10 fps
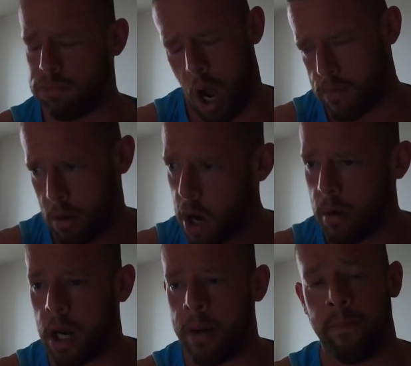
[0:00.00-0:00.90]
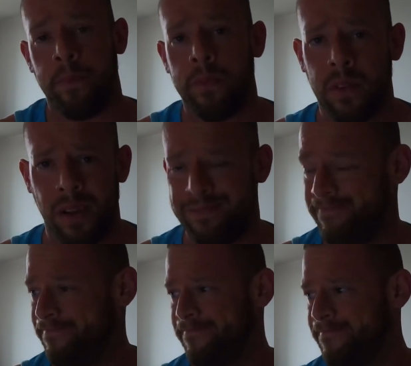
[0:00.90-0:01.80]
Run, run, run, run.
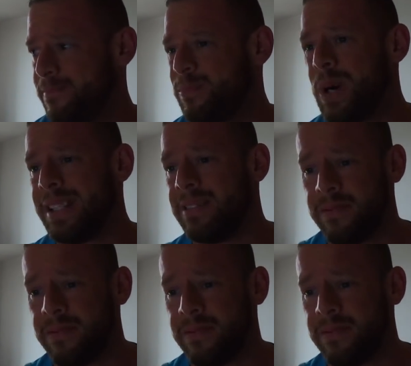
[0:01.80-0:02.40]
Why?